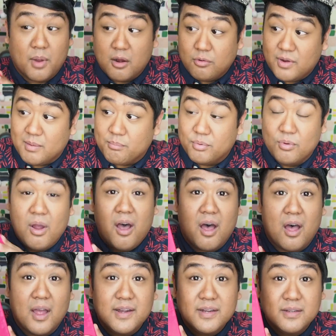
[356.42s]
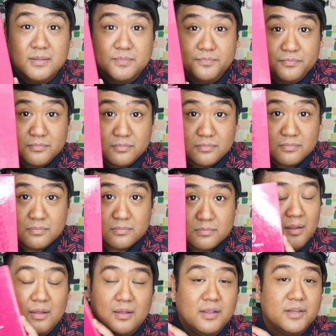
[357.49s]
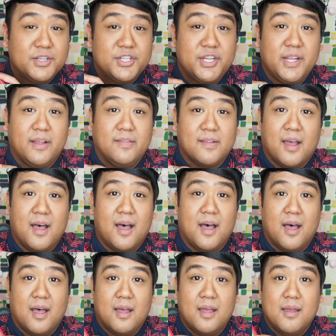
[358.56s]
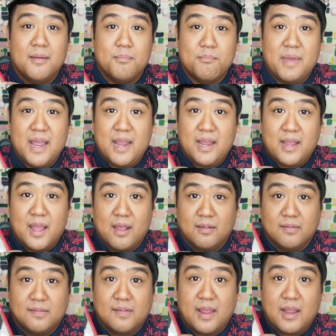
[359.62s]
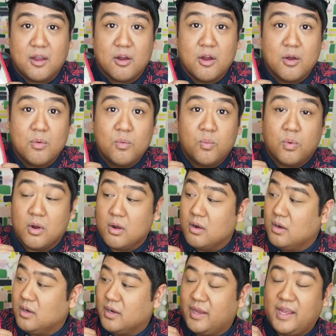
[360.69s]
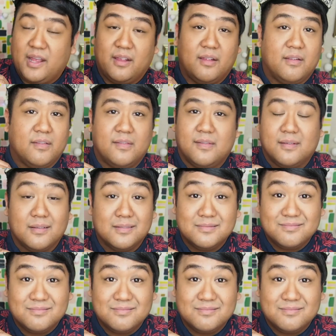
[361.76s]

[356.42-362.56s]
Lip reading: Maragret Braun, she is amazing. Her work is,